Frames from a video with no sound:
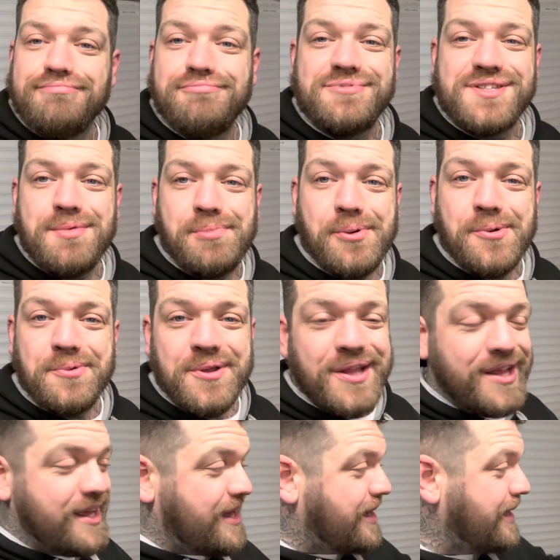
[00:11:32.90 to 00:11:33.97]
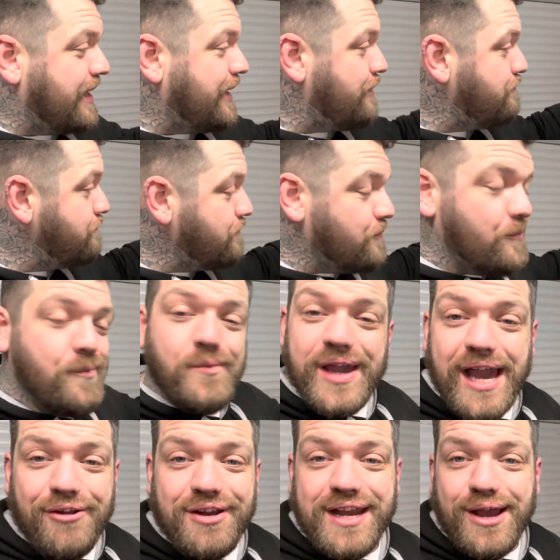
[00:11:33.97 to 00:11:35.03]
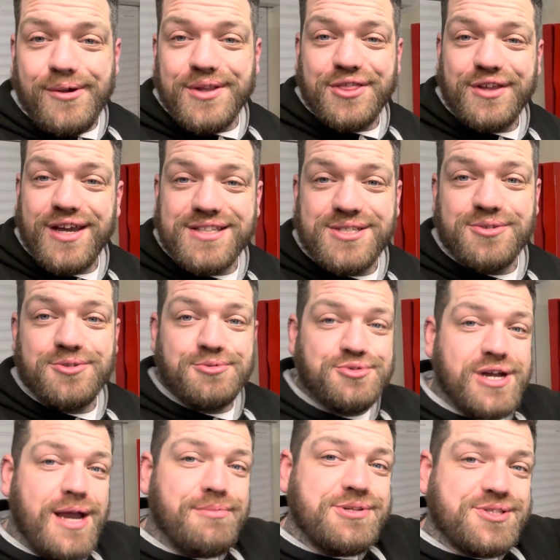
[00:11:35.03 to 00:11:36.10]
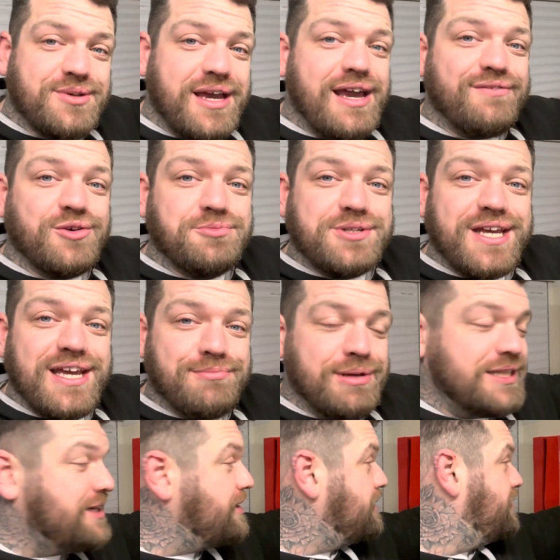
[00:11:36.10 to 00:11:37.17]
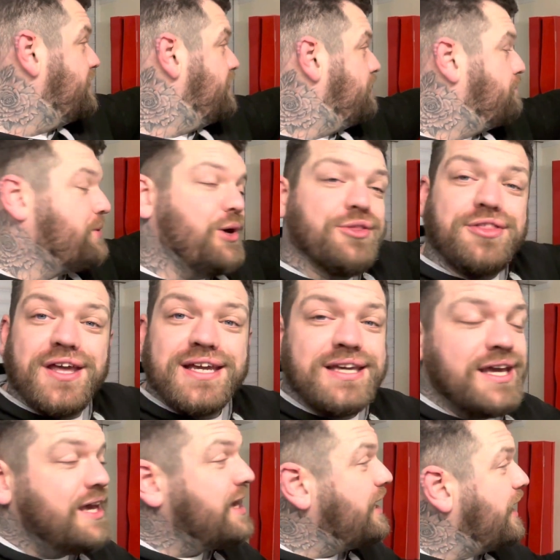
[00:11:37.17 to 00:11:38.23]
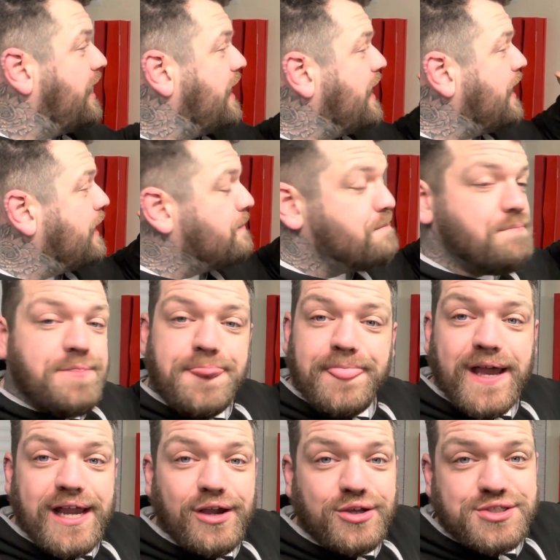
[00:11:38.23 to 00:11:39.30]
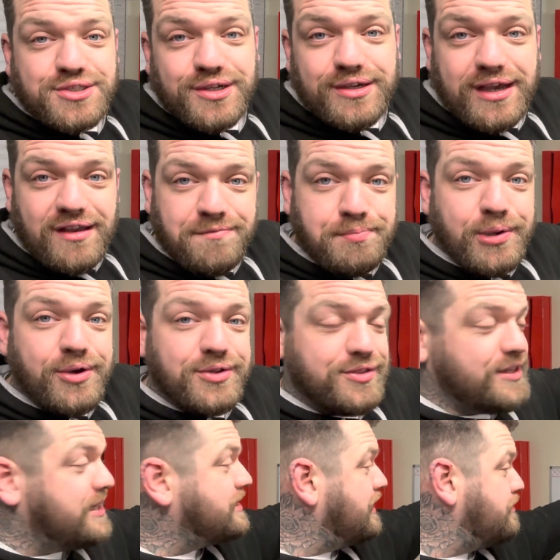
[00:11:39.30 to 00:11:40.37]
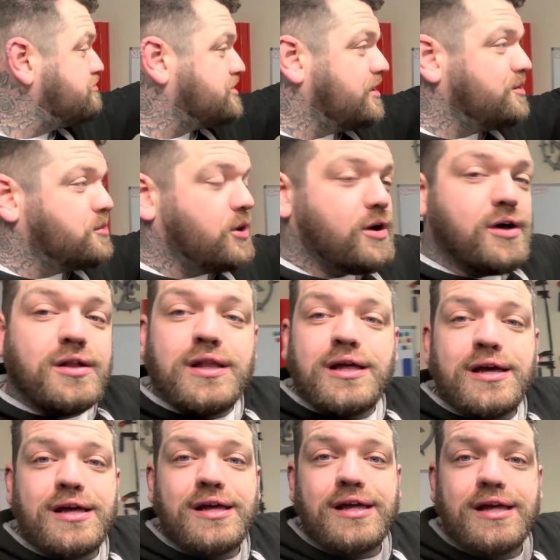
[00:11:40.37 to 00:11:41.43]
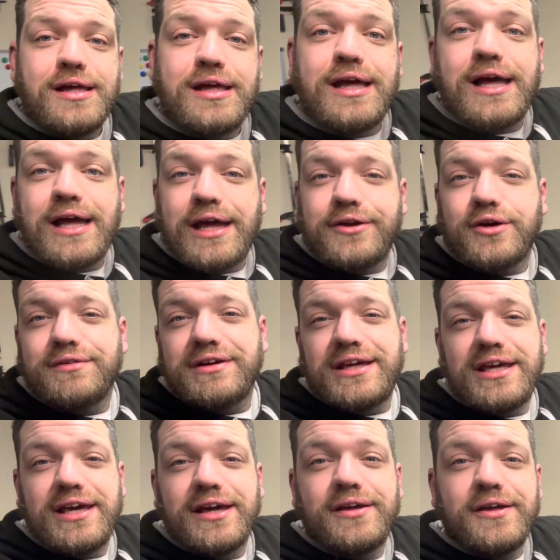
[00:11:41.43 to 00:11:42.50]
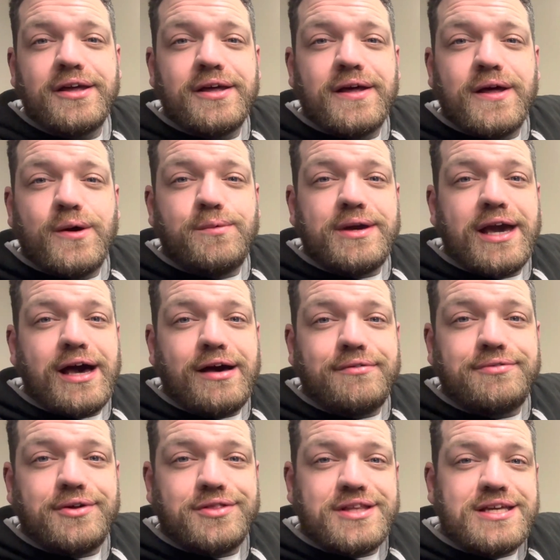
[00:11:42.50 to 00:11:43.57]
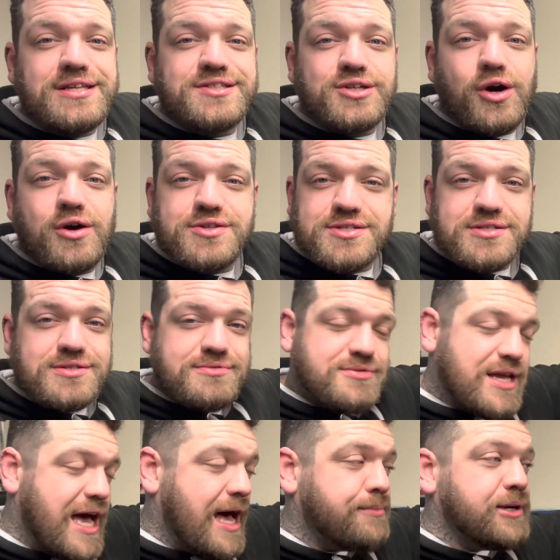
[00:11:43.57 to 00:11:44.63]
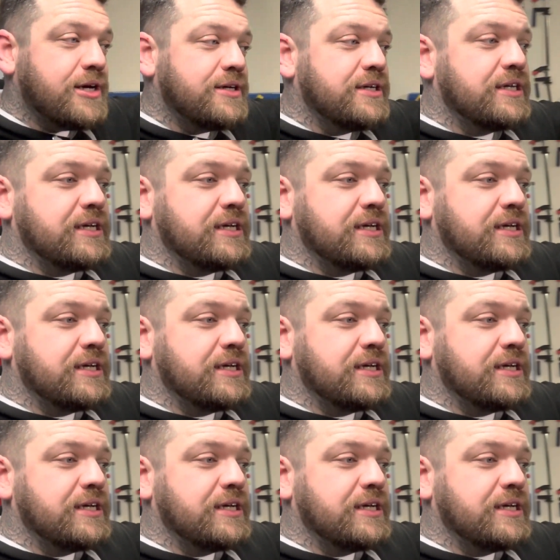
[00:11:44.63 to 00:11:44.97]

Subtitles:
Simple. We are now at 32 subscribers, so I have updated my little board thing. I also have put the clamps on the wall, and over here we have the saws and hammer.